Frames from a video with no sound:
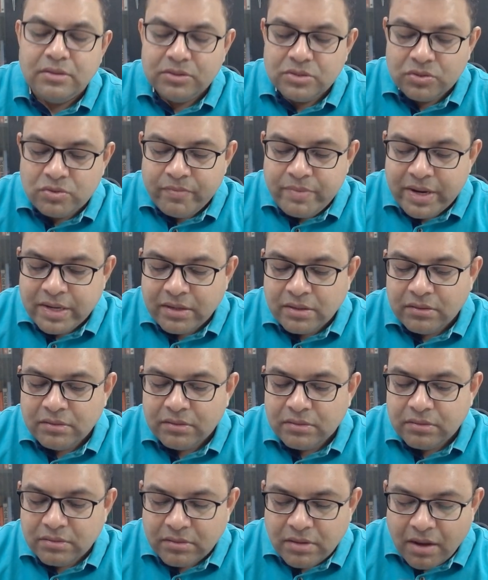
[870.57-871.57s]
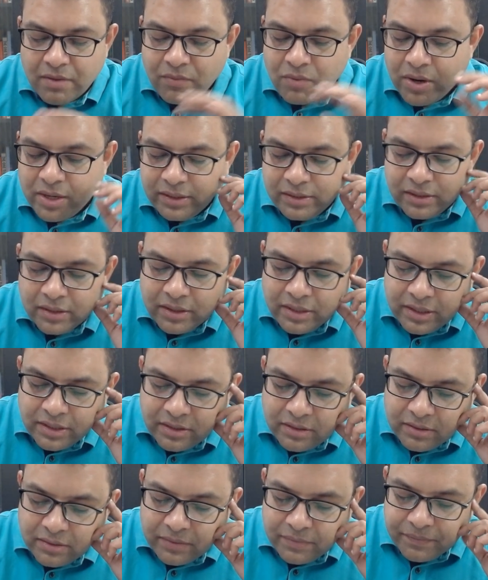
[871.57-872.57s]
So, better avoid the greed,
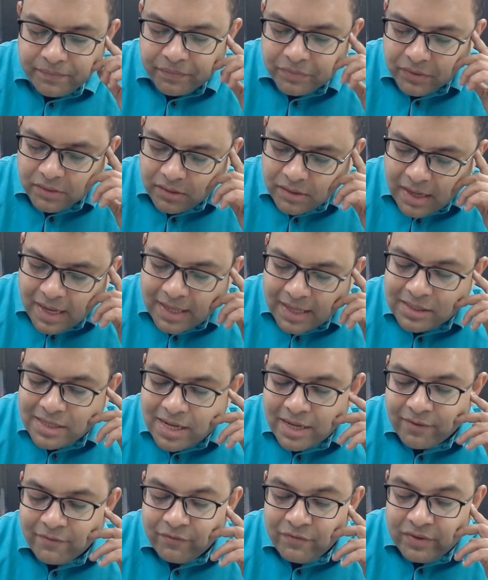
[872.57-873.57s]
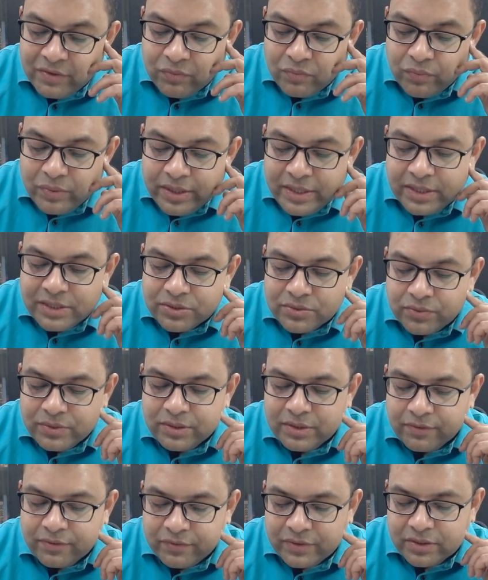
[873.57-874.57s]
as like weeds
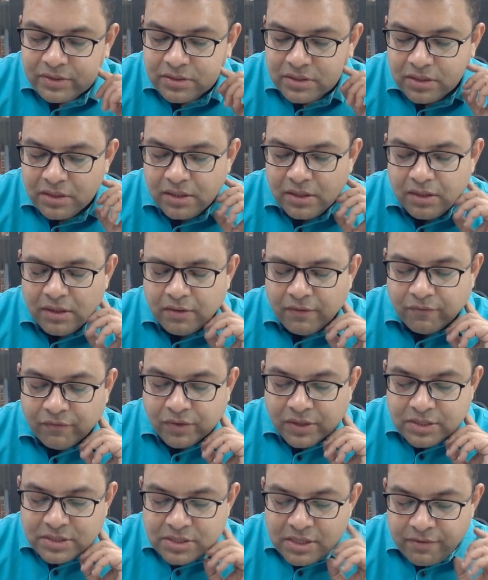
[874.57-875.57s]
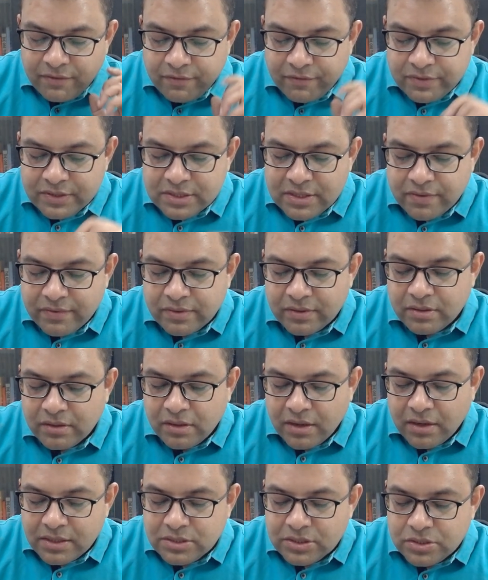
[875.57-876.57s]
ruin the field. Verse 357
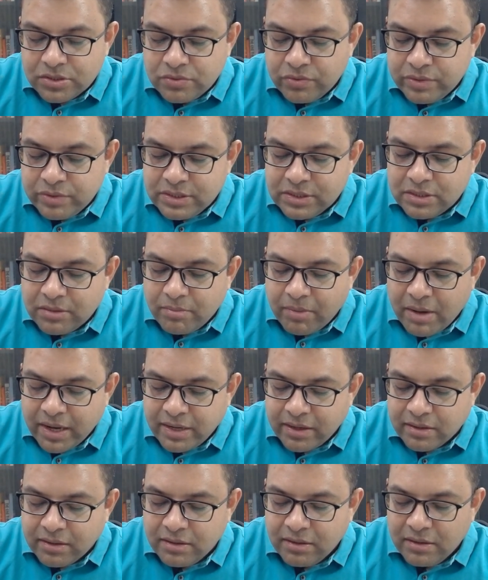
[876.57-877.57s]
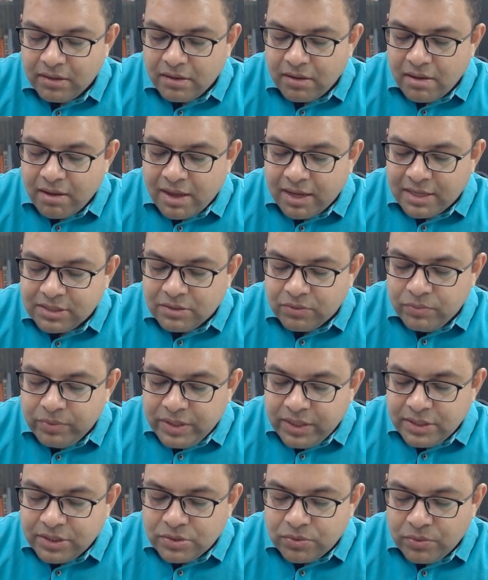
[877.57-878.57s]
Lust ruins the mind, as the
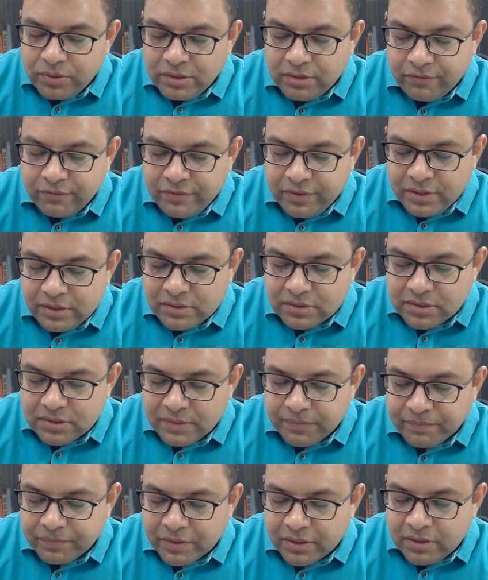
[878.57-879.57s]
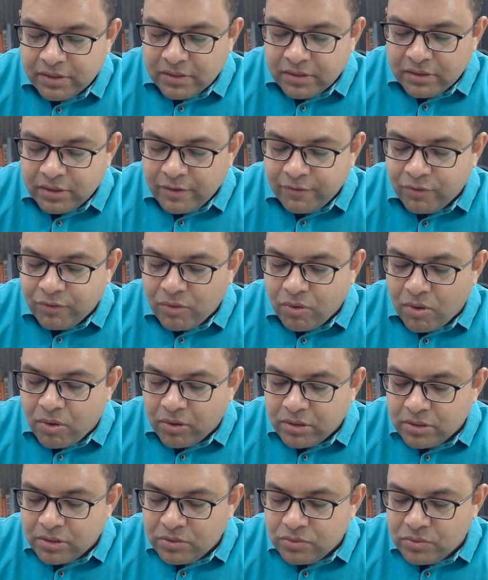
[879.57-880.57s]
weeds ruin the fields. Therefore,
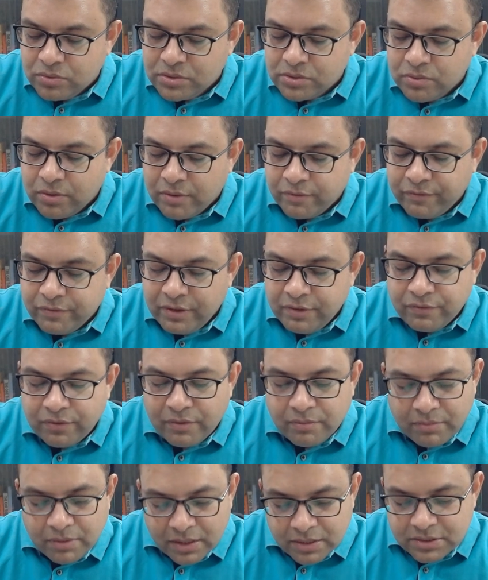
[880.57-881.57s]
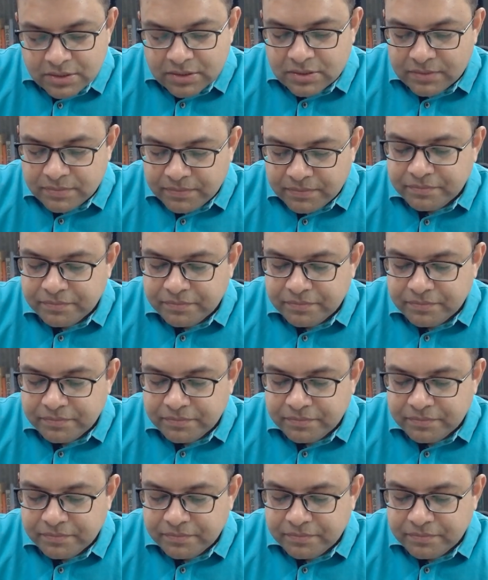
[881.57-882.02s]
honor those who are free from lust.